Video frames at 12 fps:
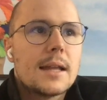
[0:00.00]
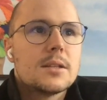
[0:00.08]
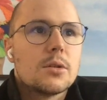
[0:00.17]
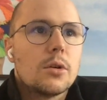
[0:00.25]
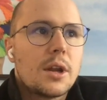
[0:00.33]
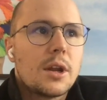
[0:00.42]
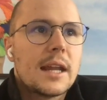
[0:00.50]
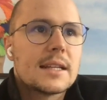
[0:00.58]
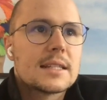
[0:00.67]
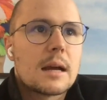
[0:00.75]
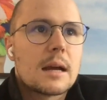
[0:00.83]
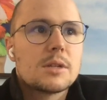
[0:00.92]
or getting
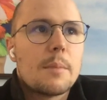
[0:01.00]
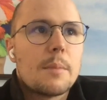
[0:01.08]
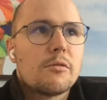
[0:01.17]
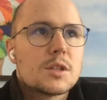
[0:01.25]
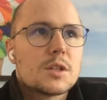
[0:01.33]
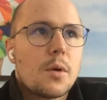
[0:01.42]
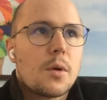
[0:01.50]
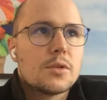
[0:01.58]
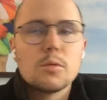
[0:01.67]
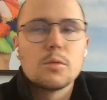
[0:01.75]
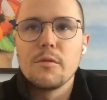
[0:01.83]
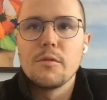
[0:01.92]
some type of response or
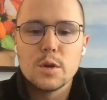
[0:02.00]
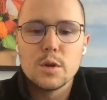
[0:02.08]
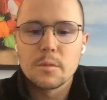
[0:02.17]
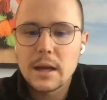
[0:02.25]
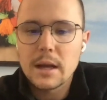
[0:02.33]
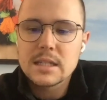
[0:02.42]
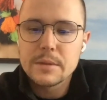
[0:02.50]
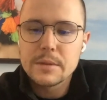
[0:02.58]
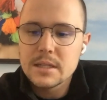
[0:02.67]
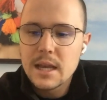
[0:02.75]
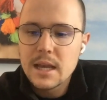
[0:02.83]
reviews from customers,